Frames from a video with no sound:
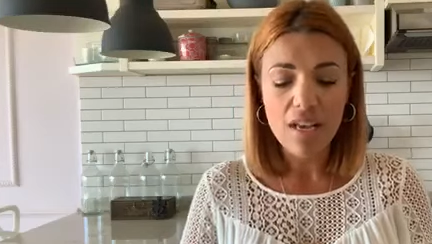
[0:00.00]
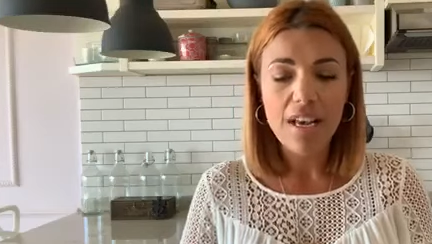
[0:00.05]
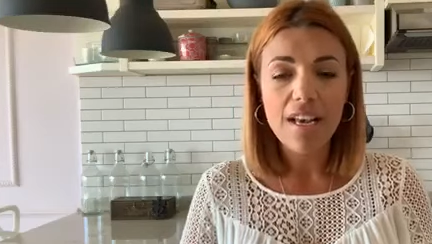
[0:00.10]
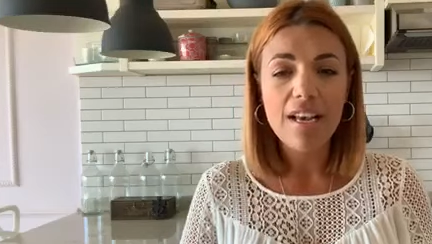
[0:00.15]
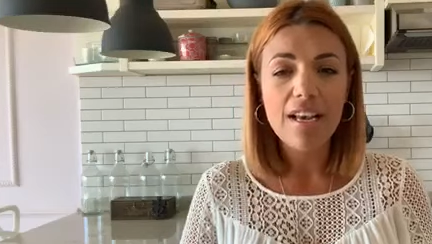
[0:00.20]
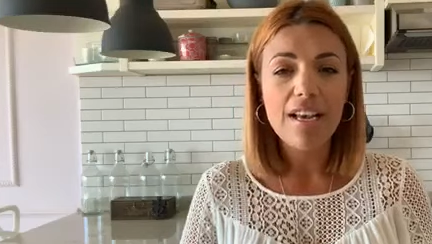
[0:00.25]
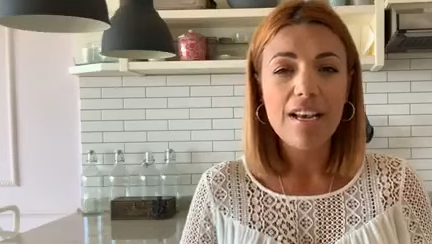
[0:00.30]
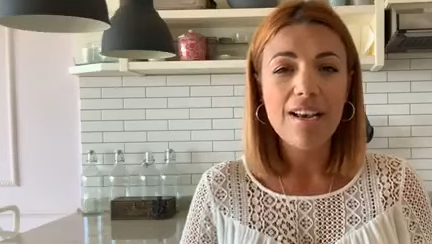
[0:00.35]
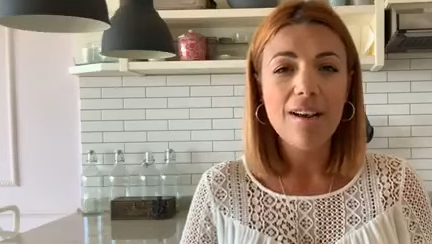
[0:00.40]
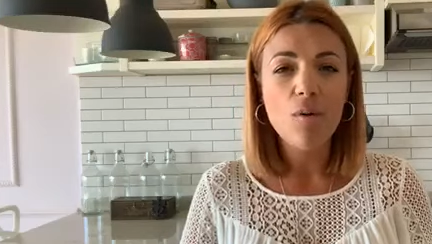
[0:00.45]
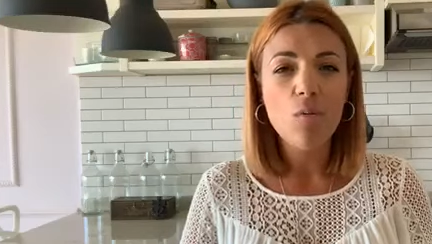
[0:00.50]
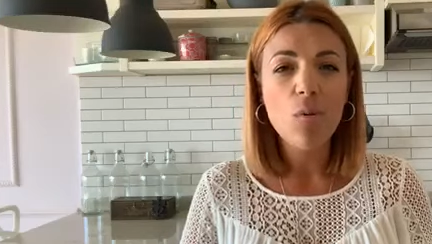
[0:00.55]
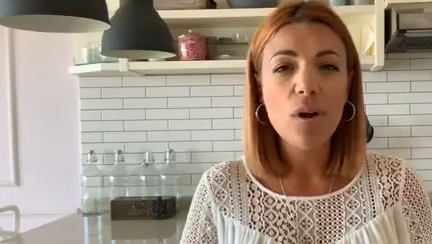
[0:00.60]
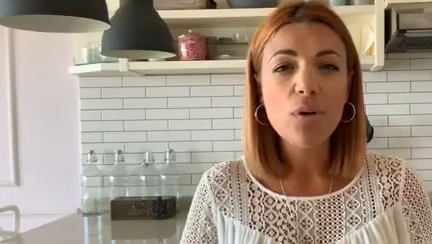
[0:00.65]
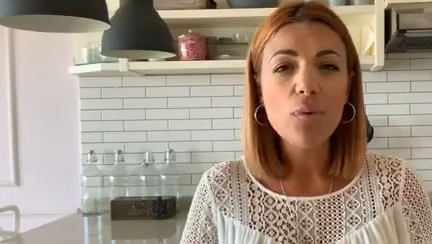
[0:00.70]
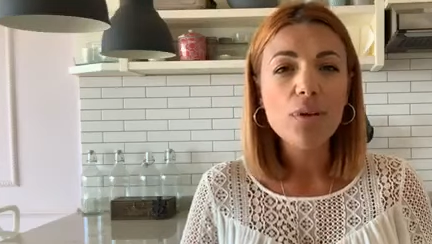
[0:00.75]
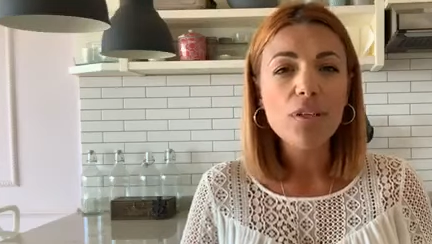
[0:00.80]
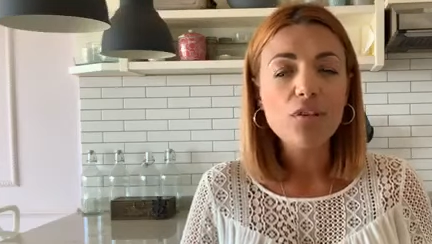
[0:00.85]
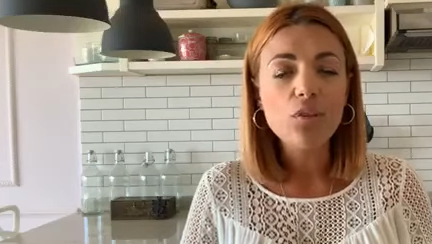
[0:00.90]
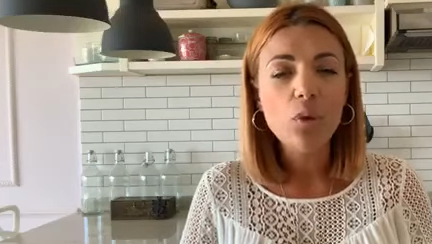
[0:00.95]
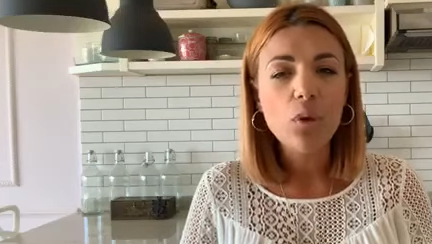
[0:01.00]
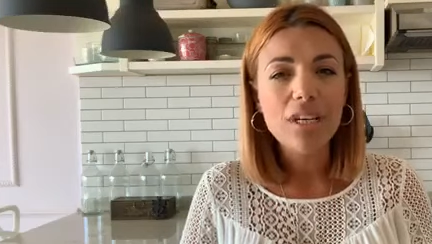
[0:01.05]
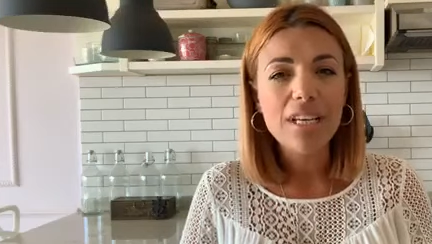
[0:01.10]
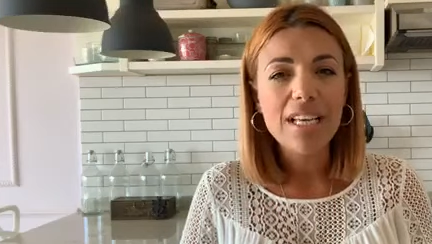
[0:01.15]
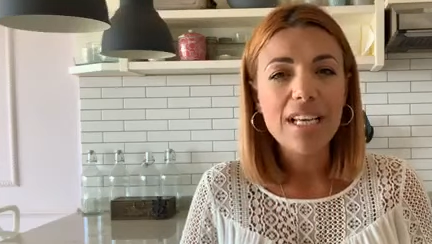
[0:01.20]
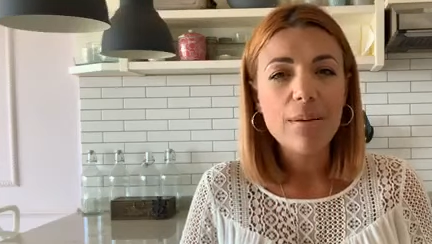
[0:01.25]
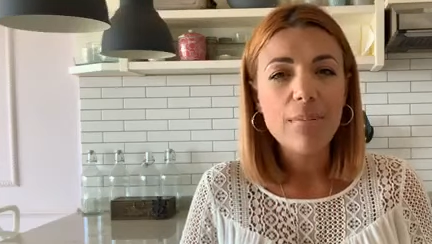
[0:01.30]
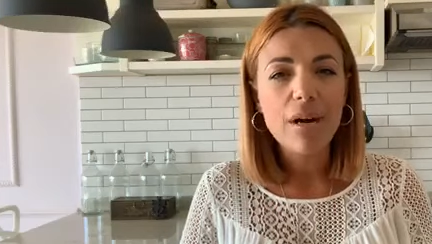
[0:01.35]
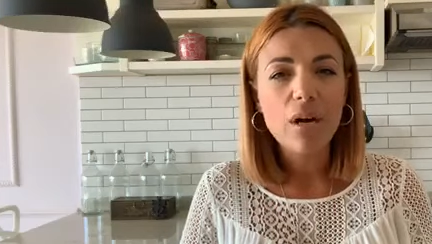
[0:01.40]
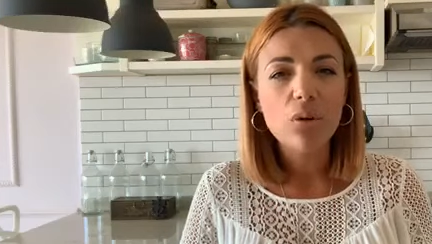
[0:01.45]
when we're
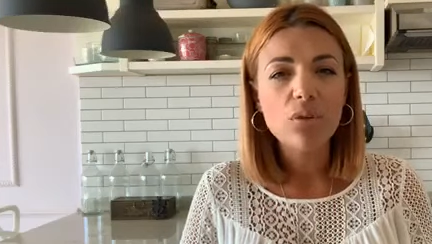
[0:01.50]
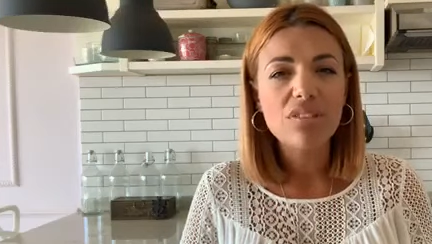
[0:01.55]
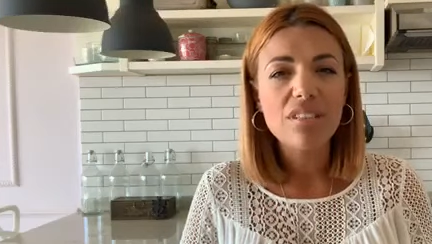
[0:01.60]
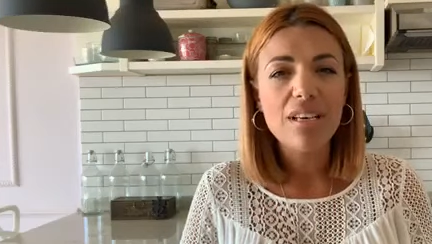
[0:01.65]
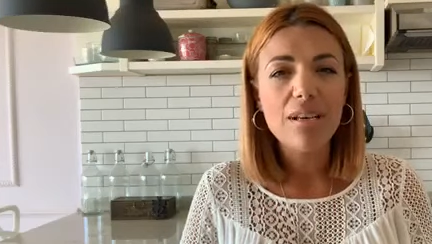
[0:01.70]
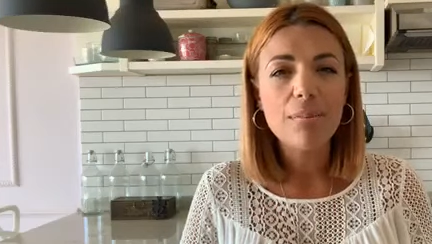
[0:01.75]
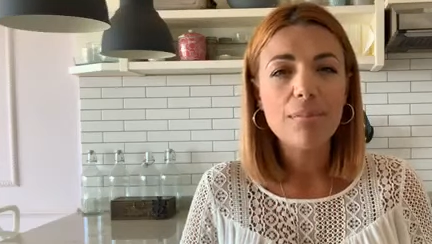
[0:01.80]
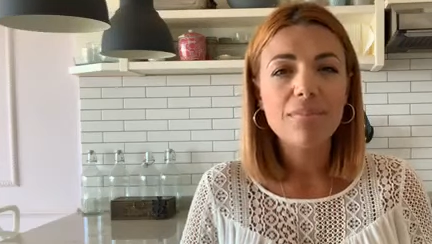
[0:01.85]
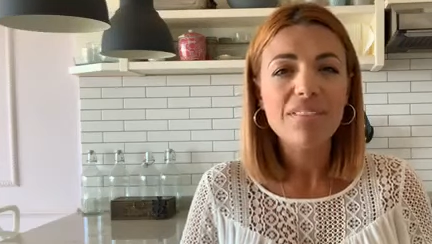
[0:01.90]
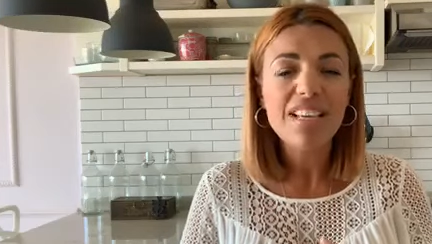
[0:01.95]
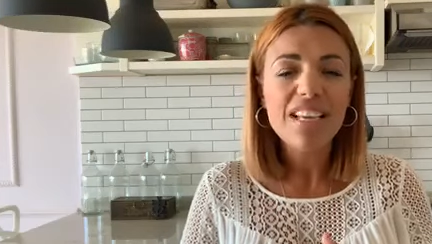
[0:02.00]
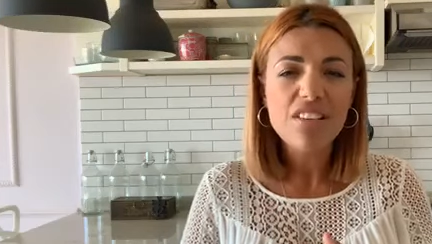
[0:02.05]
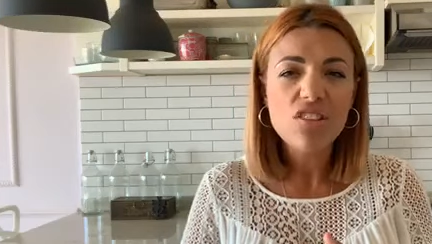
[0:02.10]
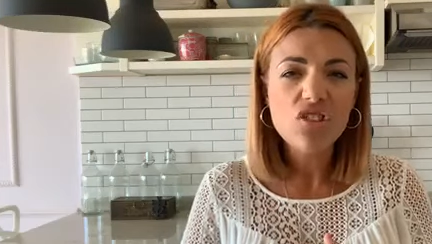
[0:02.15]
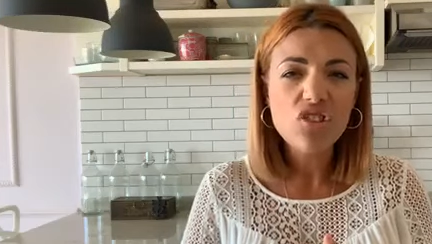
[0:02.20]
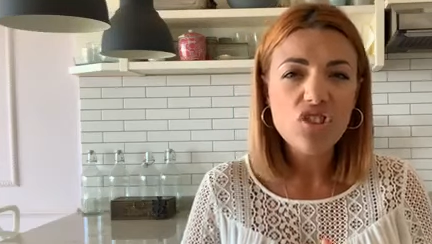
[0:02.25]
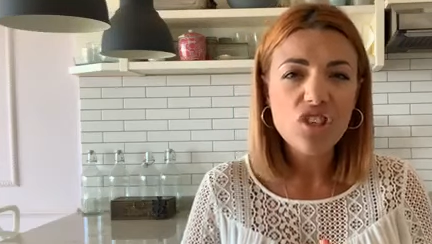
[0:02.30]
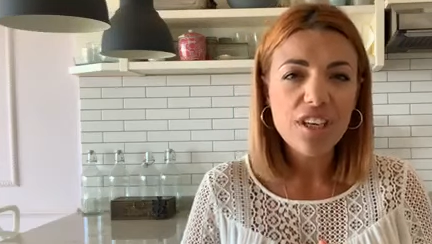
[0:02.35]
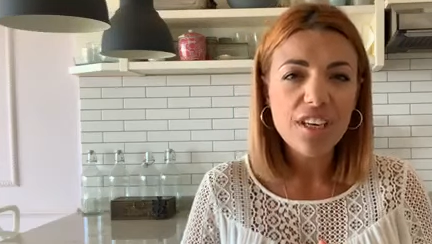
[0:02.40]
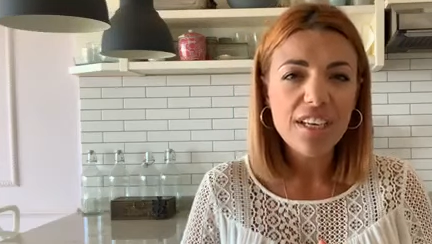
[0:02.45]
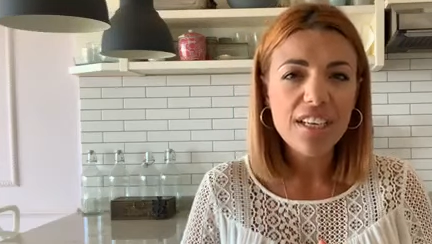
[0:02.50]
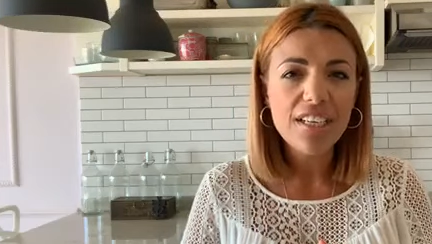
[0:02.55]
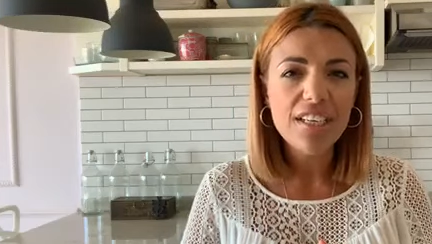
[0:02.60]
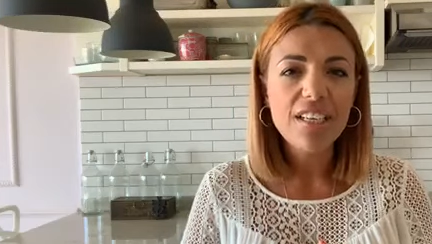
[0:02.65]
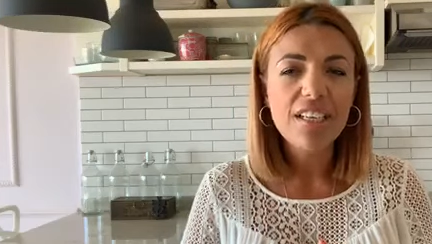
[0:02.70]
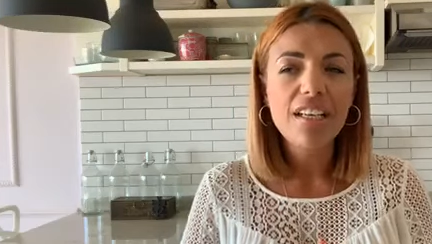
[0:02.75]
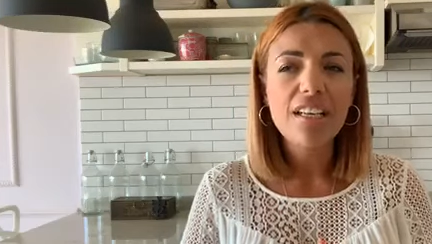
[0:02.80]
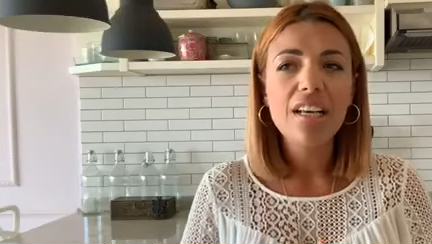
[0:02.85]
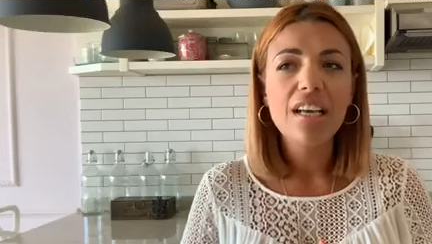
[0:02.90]
talking about texture